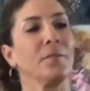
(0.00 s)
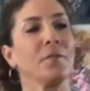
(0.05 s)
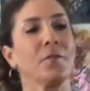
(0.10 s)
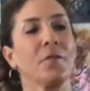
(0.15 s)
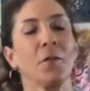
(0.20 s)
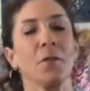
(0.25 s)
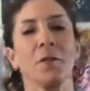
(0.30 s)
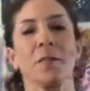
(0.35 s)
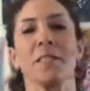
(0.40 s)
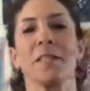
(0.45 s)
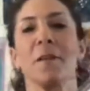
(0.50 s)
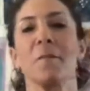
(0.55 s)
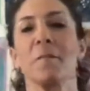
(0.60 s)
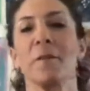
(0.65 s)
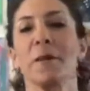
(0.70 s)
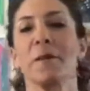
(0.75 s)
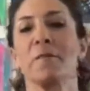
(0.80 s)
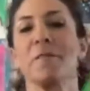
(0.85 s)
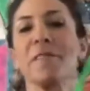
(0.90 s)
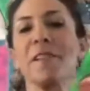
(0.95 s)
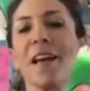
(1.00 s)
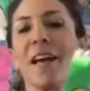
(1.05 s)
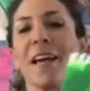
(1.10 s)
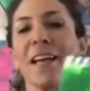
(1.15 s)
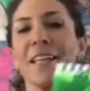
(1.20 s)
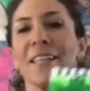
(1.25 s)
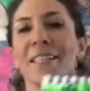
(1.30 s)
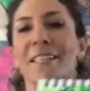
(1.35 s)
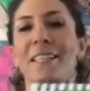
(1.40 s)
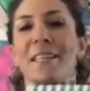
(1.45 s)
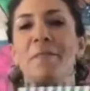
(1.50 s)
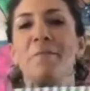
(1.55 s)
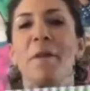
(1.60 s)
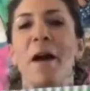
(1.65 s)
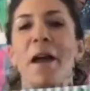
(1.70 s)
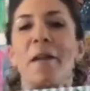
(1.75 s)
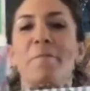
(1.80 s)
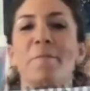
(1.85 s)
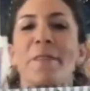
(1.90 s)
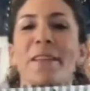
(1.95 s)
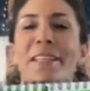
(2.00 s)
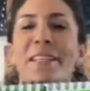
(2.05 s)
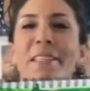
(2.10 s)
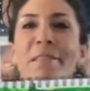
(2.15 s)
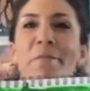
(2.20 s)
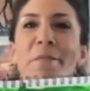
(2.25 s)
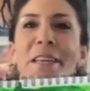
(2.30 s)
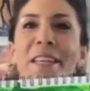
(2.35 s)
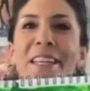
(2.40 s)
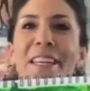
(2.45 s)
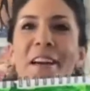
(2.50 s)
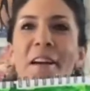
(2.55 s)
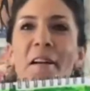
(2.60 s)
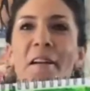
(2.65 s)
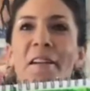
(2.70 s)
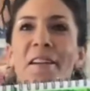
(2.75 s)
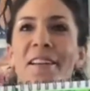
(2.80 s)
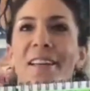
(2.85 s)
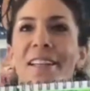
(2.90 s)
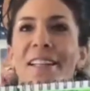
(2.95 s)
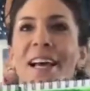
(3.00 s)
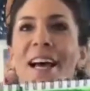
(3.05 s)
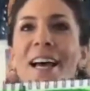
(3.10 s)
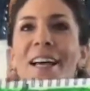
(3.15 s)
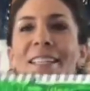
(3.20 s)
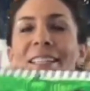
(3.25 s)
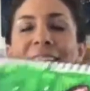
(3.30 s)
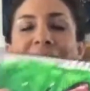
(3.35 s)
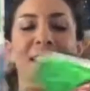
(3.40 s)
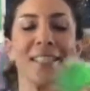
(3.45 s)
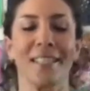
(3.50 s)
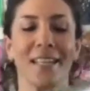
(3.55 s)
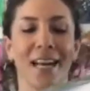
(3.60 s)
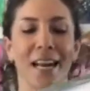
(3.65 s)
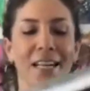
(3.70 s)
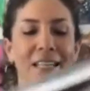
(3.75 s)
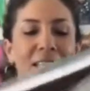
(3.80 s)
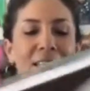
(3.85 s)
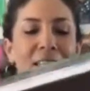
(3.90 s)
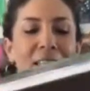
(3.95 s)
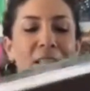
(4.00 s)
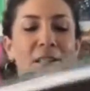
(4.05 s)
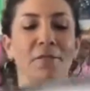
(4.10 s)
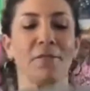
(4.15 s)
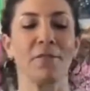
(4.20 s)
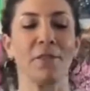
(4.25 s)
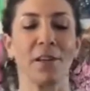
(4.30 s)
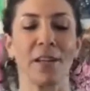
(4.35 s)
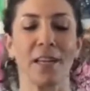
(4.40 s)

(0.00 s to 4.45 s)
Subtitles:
focus on butterflies in my mixed media art classes that I teach for